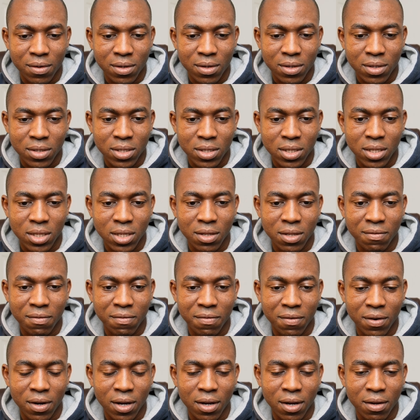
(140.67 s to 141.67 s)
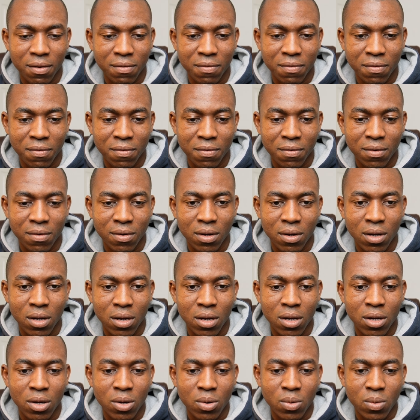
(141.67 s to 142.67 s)
cd5,
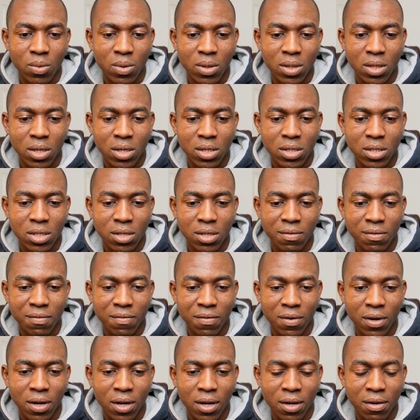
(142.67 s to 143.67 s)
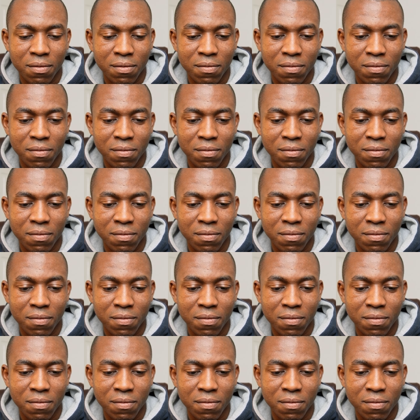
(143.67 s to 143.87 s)
queen takes d5,